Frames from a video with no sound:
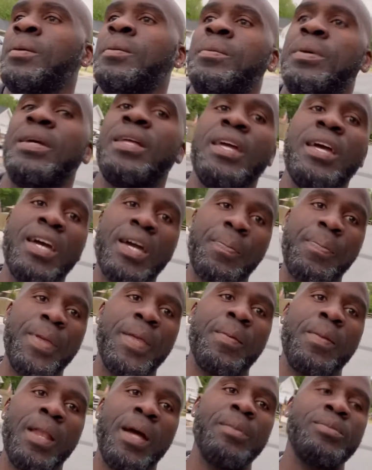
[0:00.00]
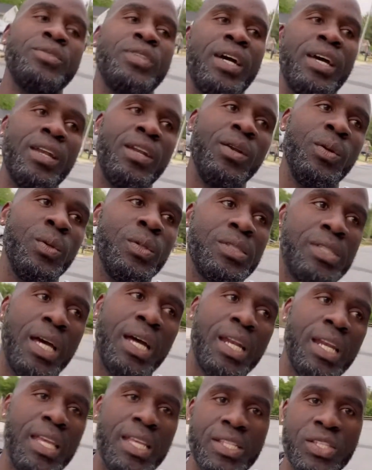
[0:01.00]
But oh, yeah, people, I'm trying to lose at
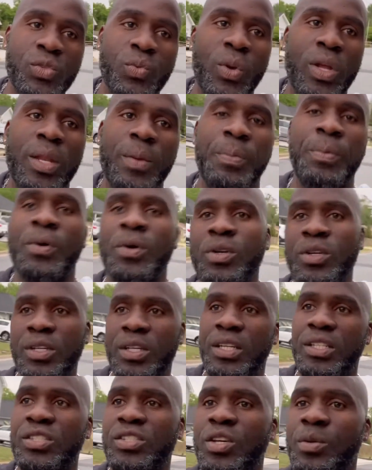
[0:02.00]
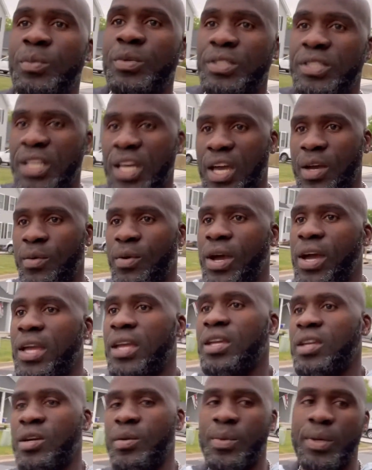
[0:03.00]
least 20 pounds in the summertime right
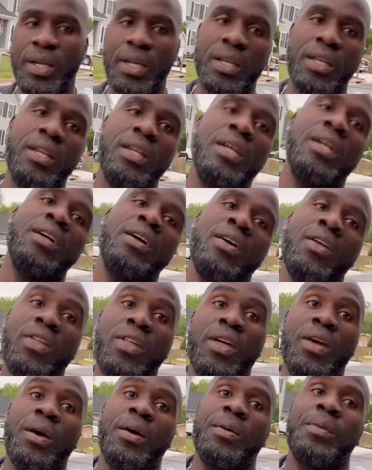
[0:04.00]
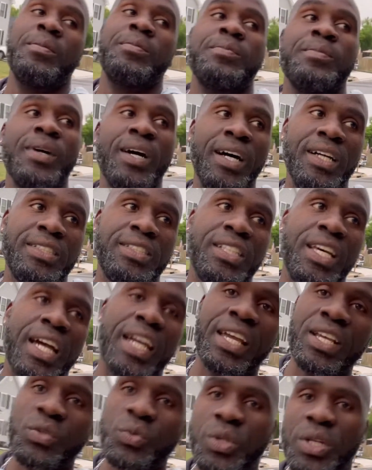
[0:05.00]
here, man. But so I
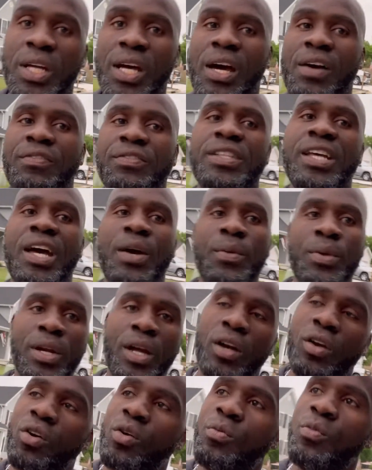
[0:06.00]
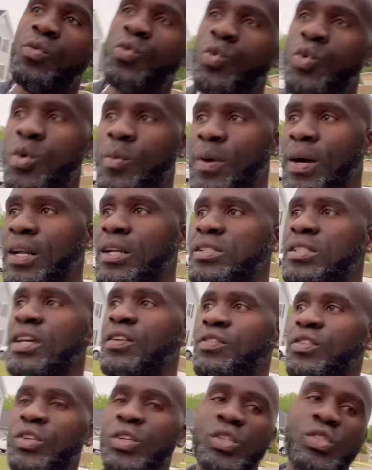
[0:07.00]
guess when I have time, when I come home, I just have
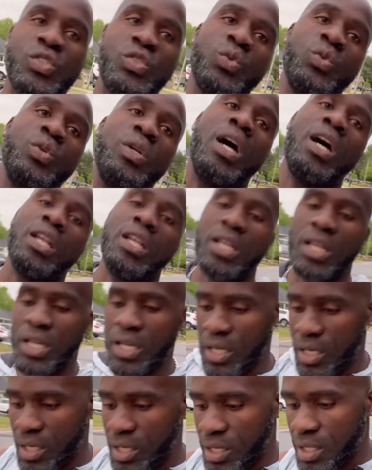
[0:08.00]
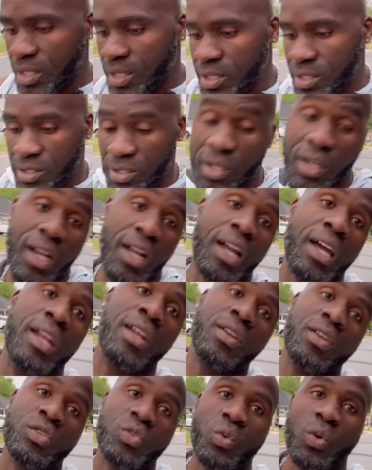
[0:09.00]
to just do that. So I gotta
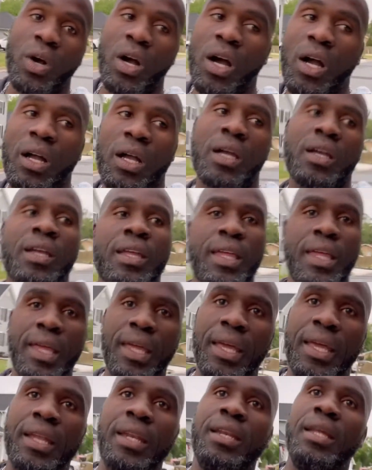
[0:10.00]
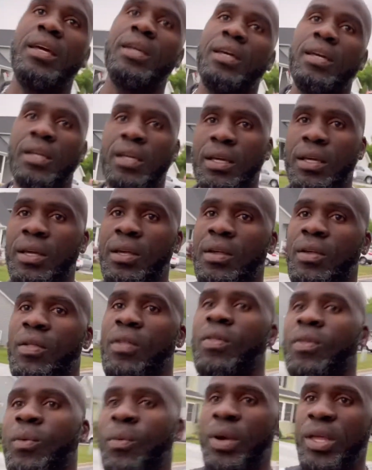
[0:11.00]
just walk in.
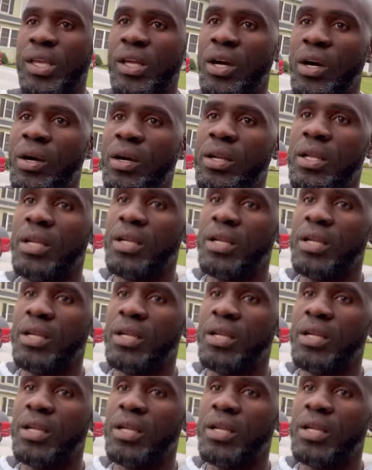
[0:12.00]
Where you going?